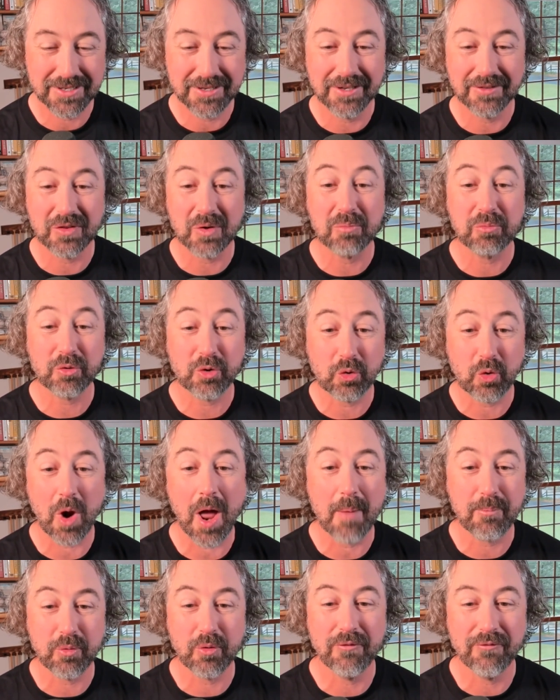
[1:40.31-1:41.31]
You get the
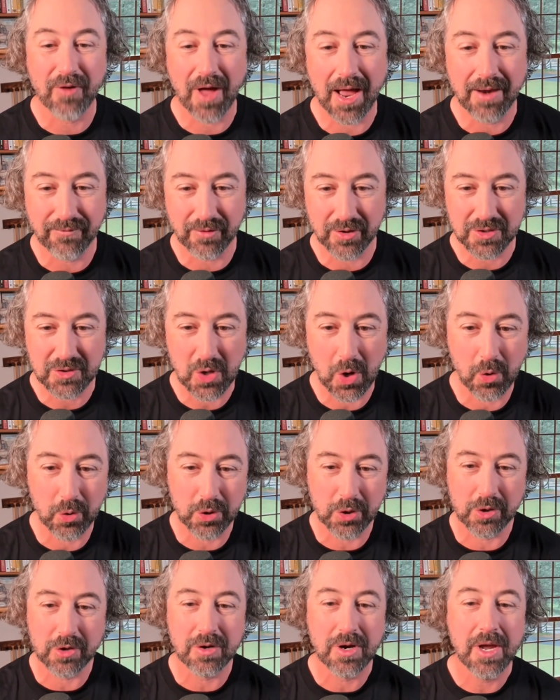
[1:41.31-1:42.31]
Crop Reviver
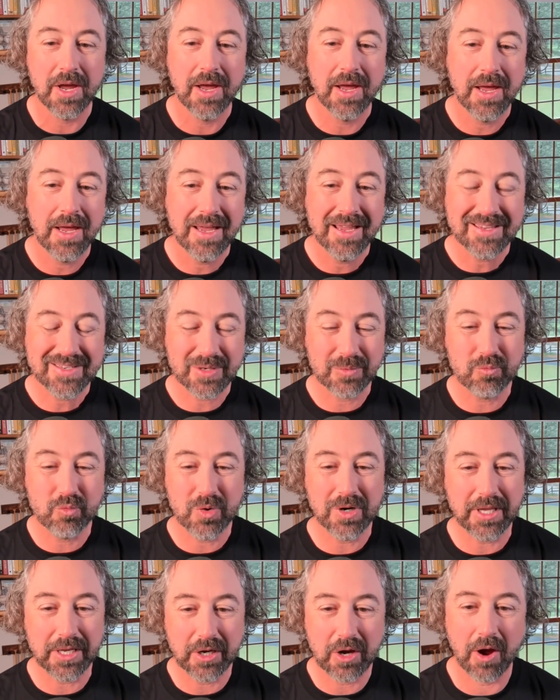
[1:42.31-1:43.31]
Toner, some
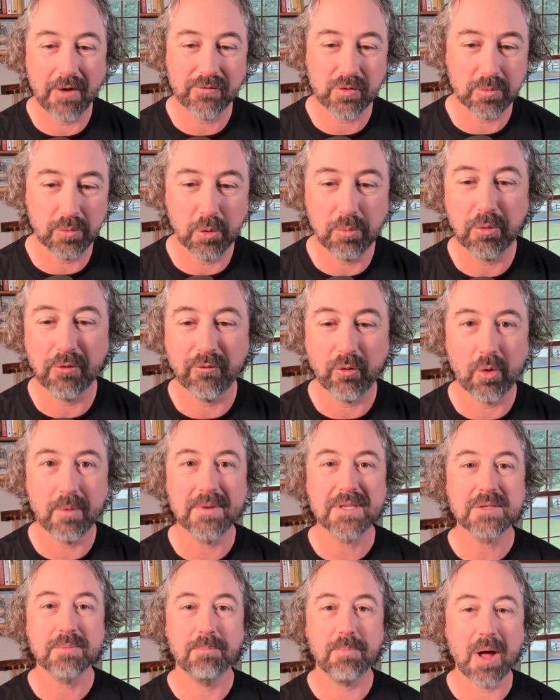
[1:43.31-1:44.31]
really comfortable
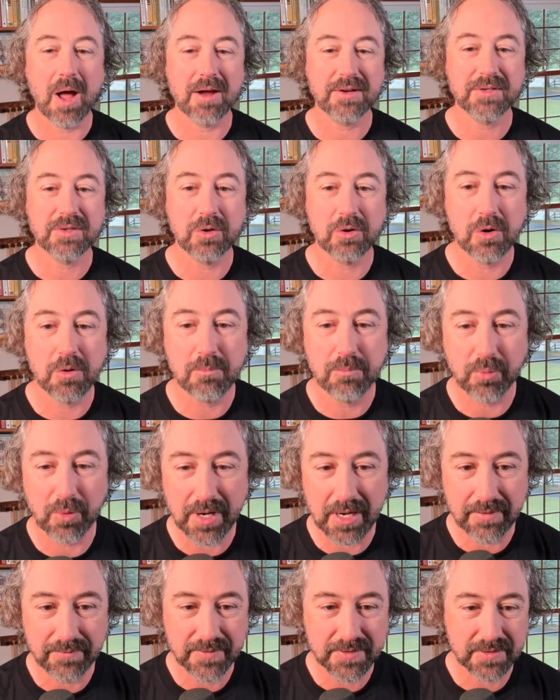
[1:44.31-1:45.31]
performance boxer
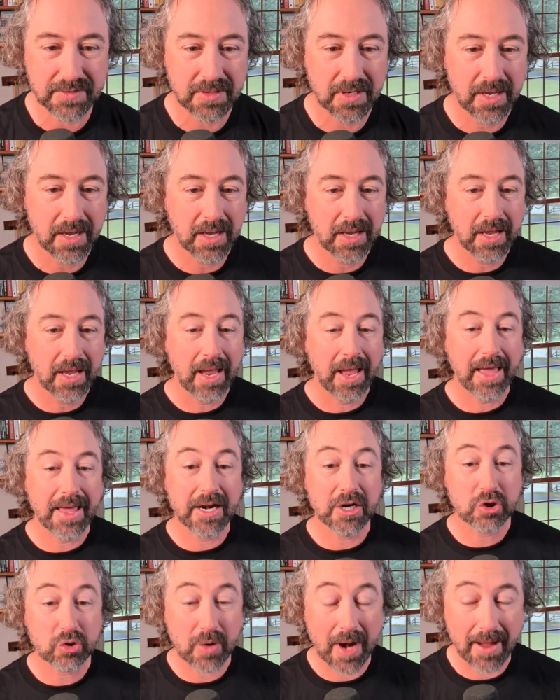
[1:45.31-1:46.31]
briefs, and
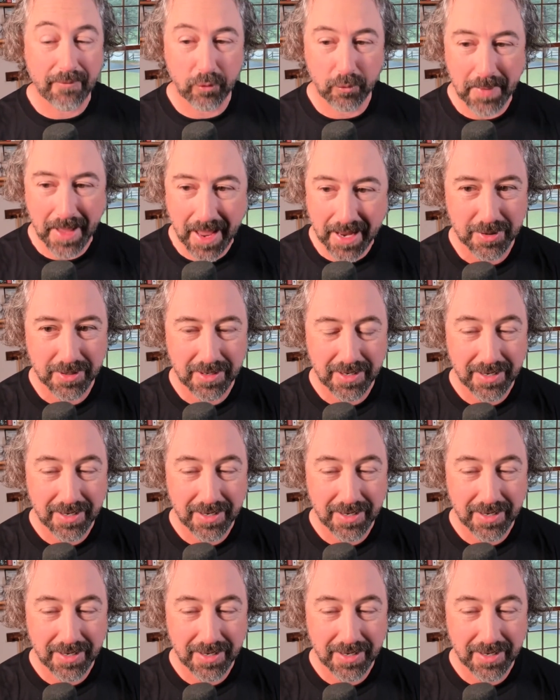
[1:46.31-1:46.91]
a travel bag.